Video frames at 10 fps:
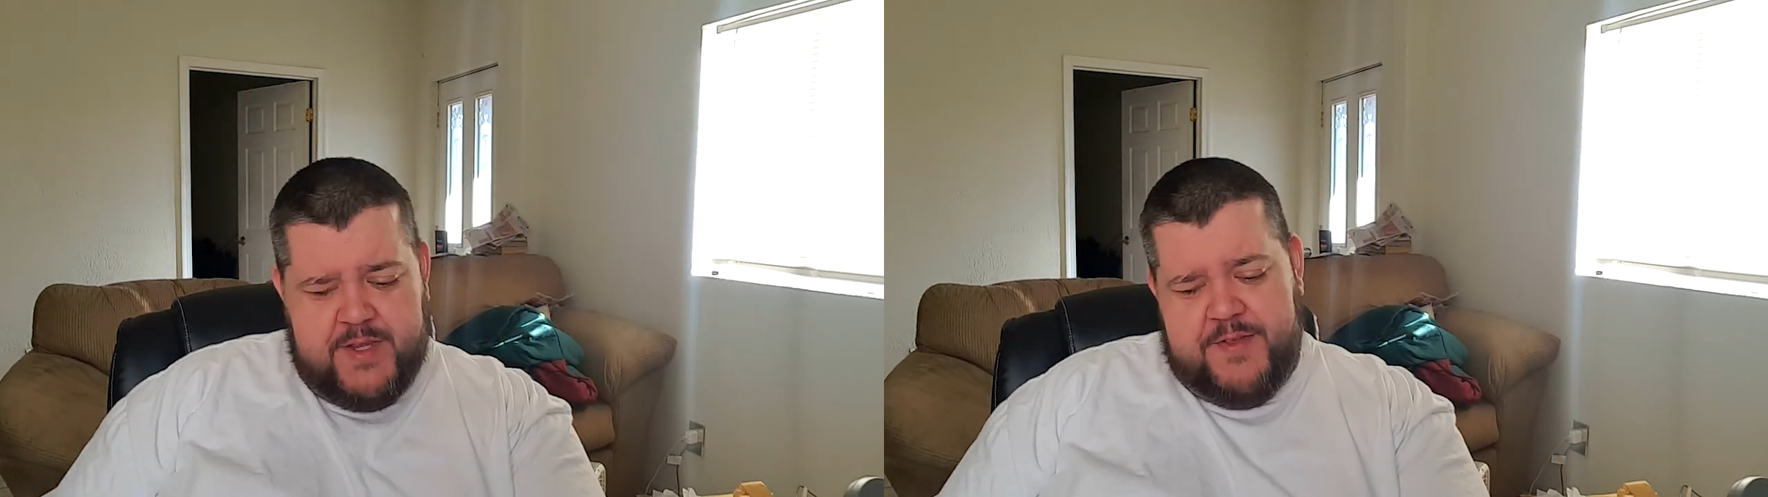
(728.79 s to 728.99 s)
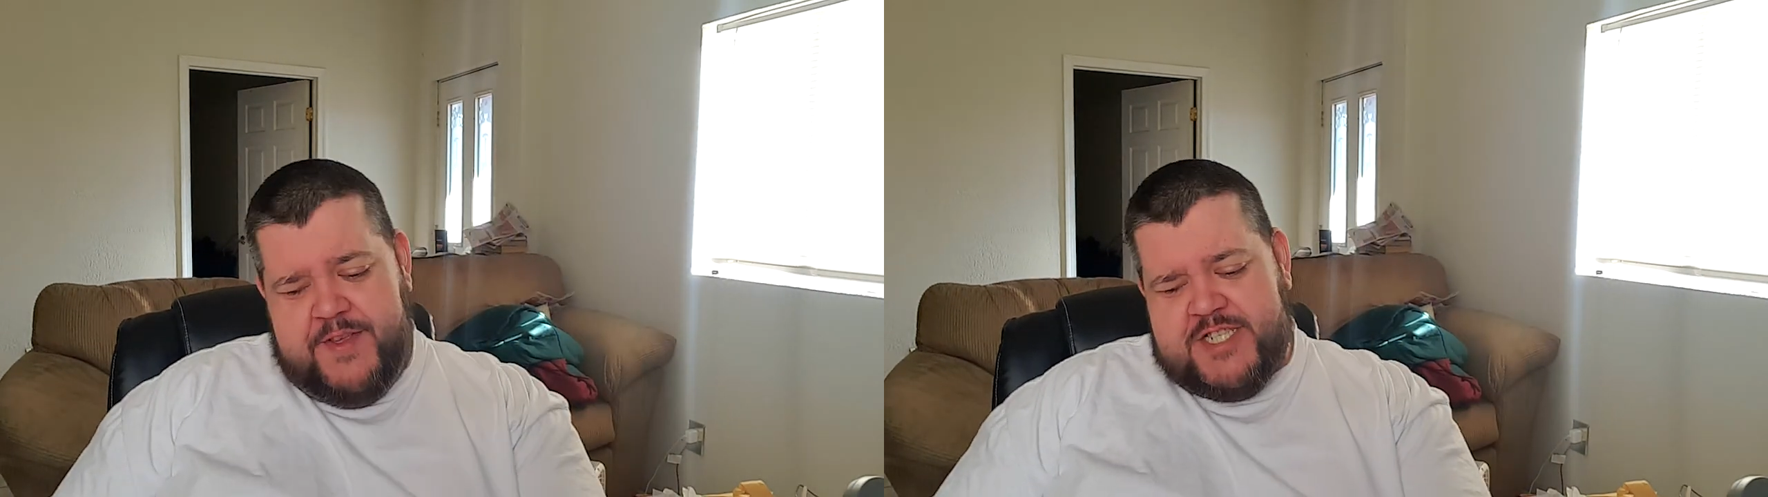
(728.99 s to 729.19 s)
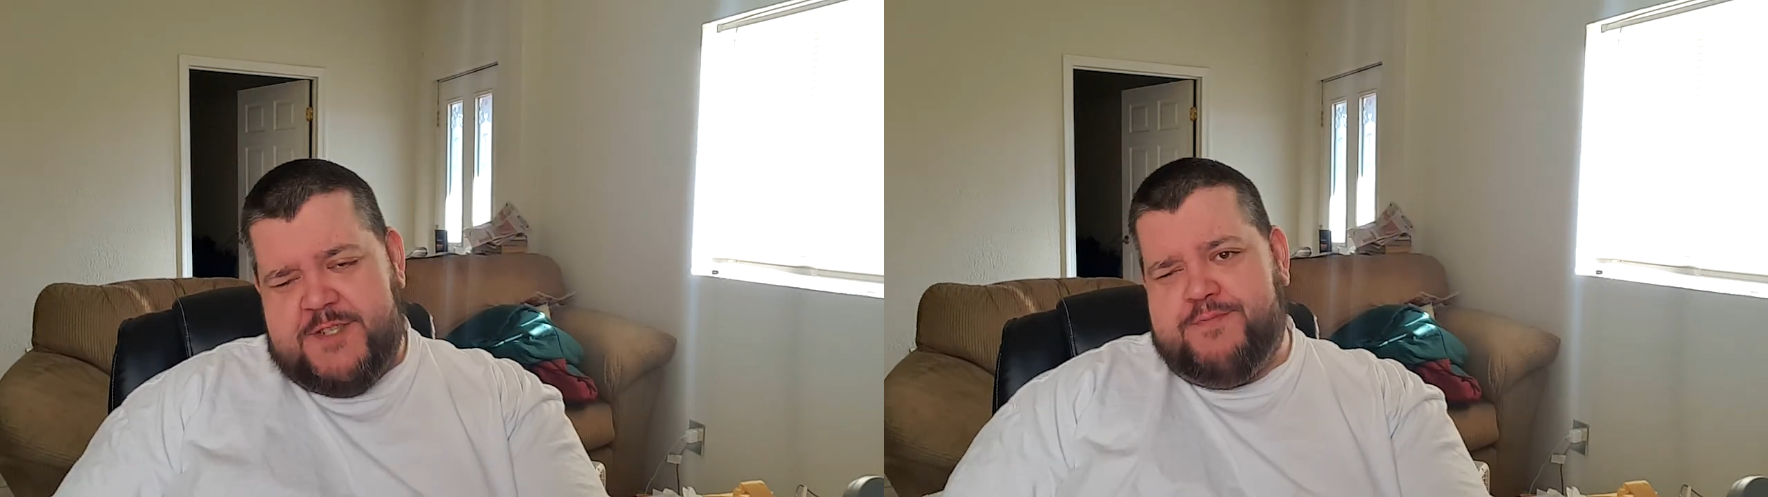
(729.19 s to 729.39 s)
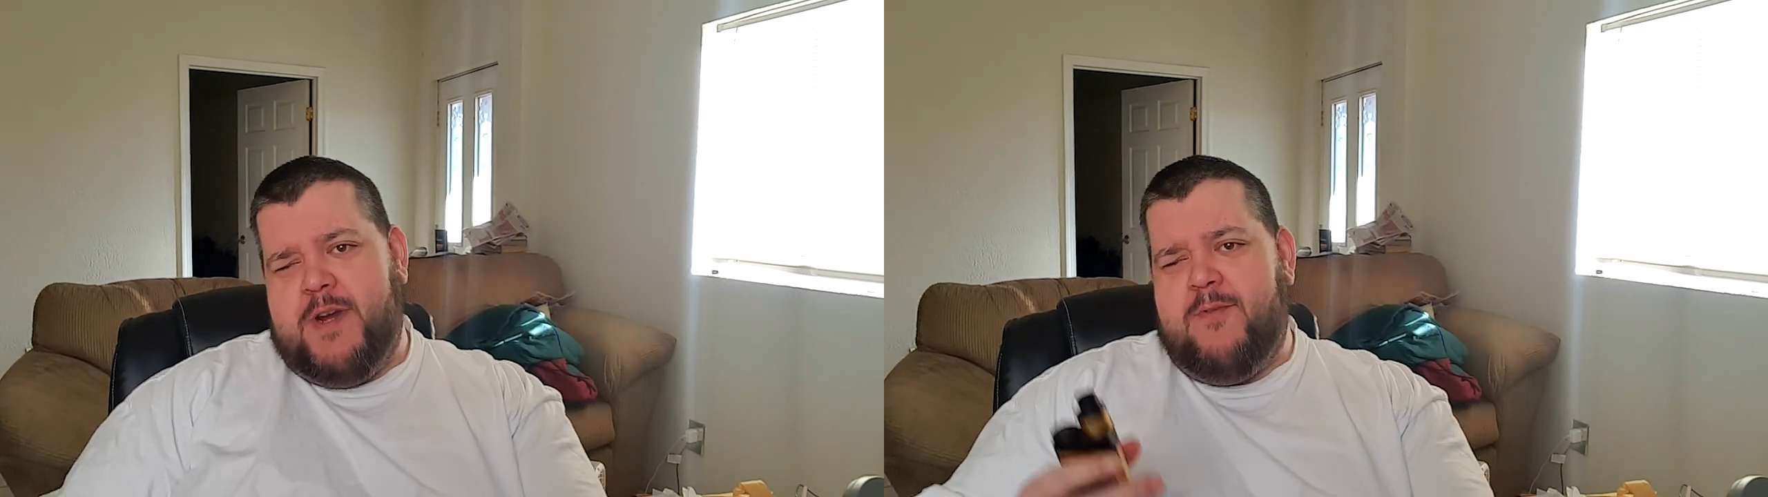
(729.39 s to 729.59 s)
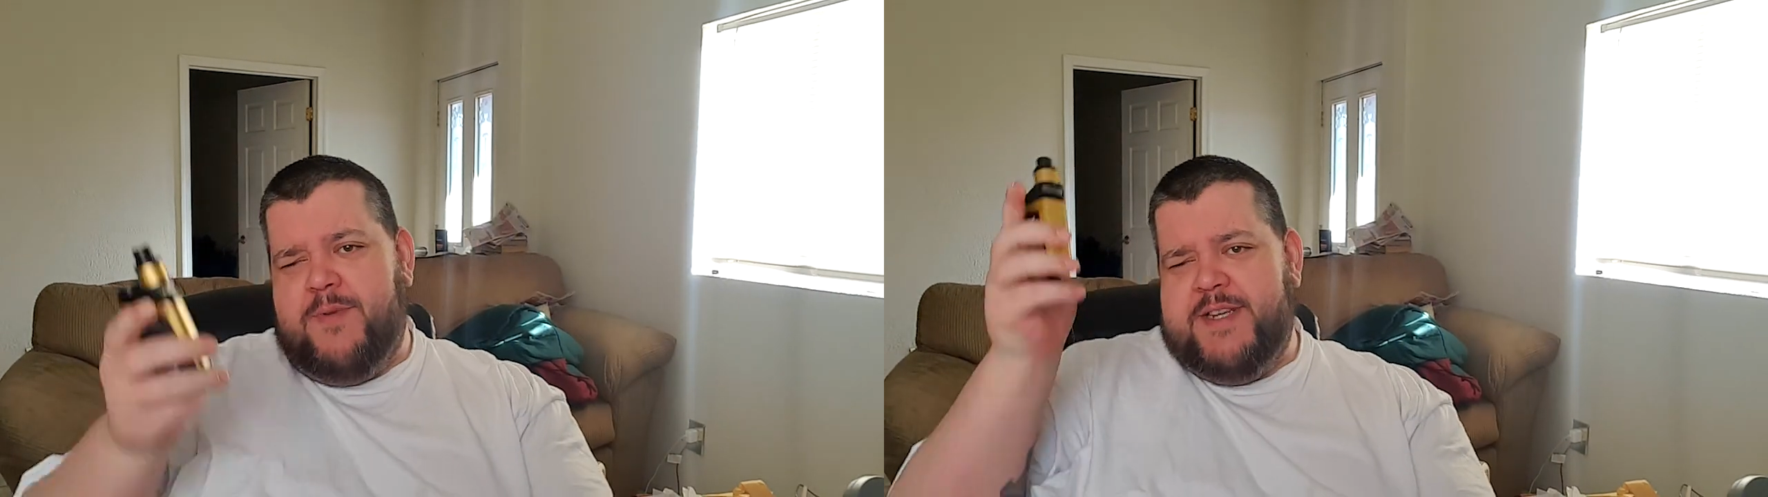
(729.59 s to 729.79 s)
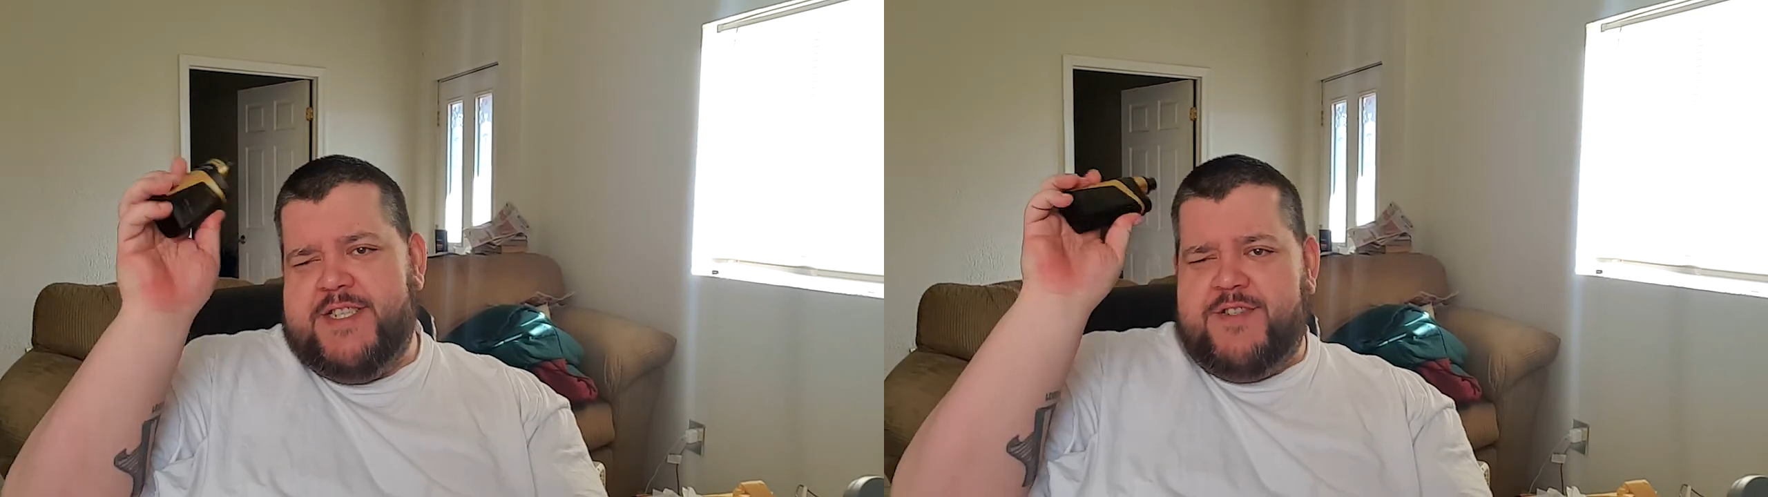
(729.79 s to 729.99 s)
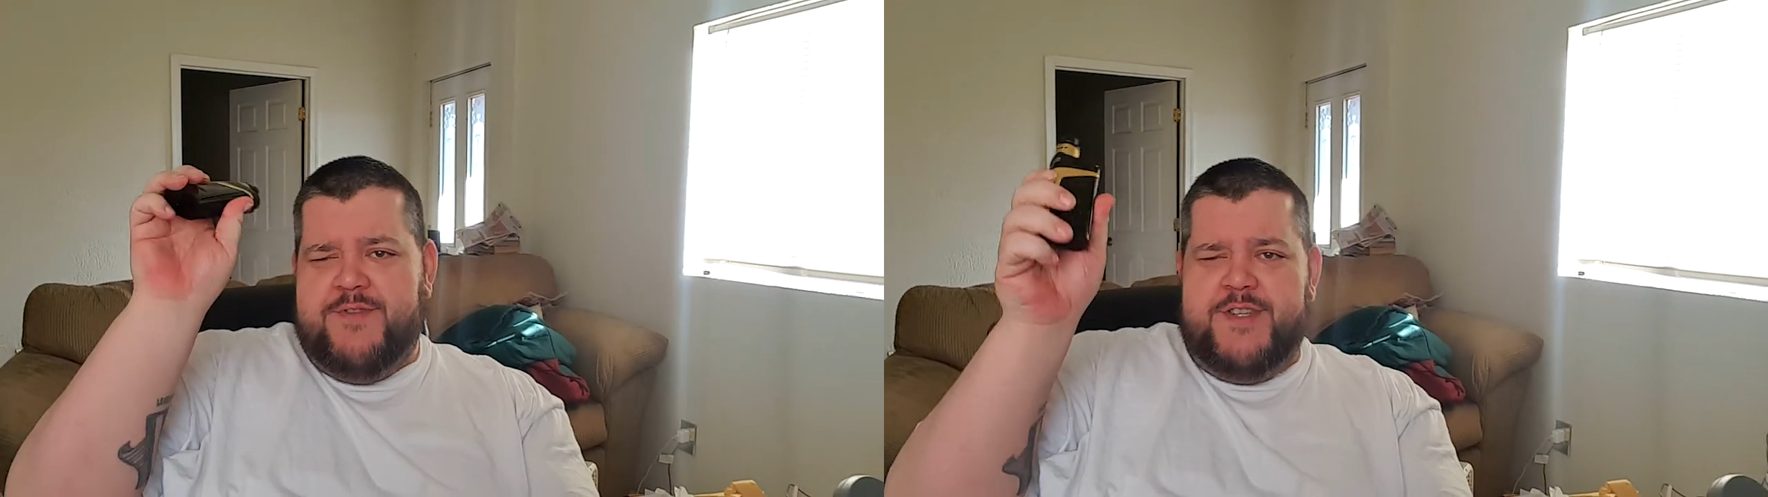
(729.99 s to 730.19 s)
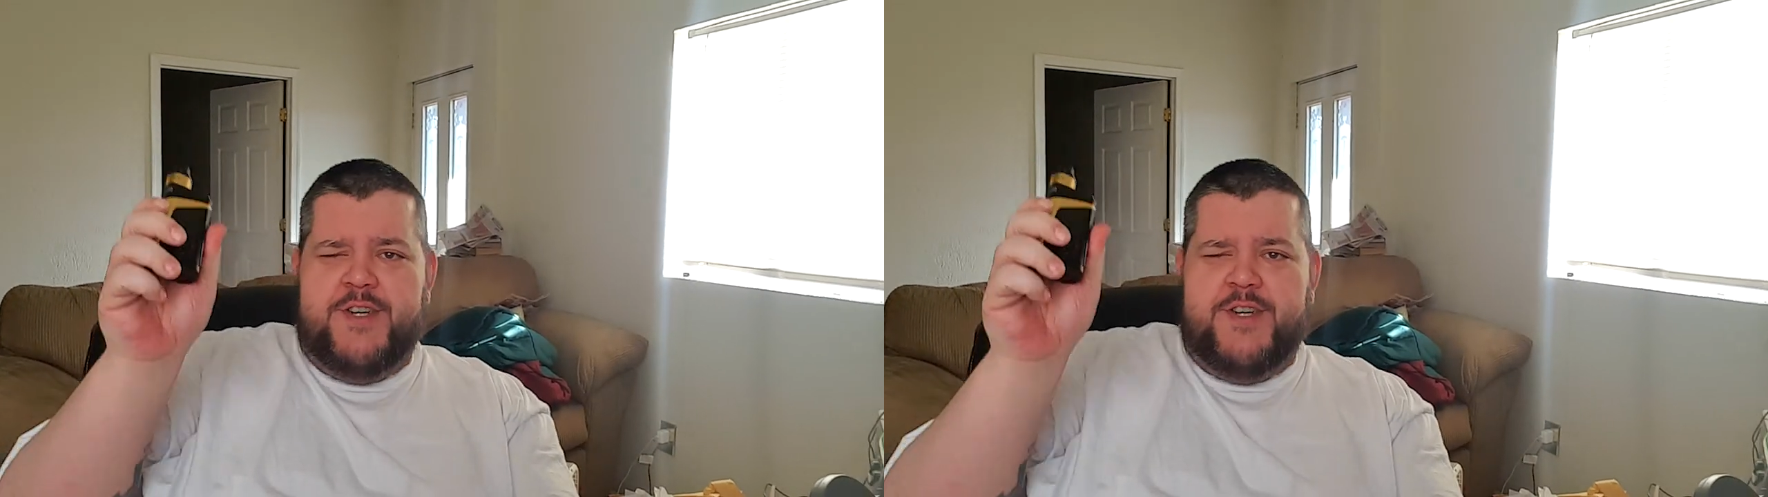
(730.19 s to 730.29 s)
This is probably just going to